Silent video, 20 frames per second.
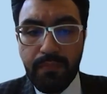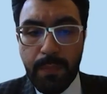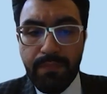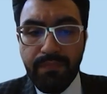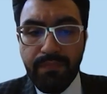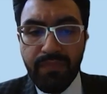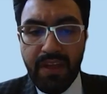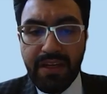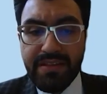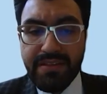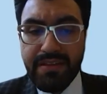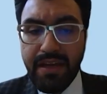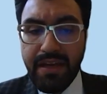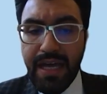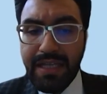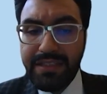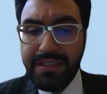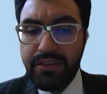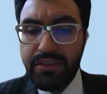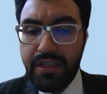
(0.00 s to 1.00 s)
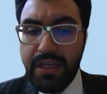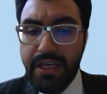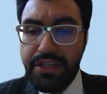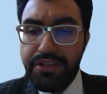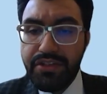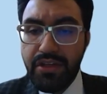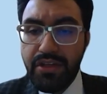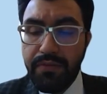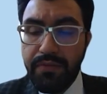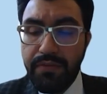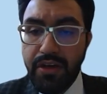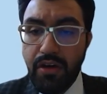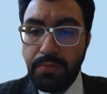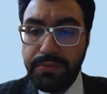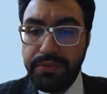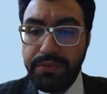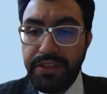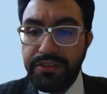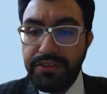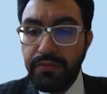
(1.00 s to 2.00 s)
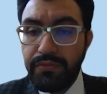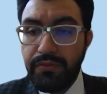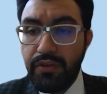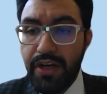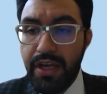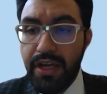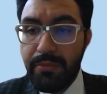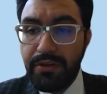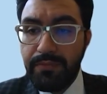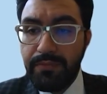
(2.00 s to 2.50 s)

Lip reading: is the lateral edge of the obturator foramen.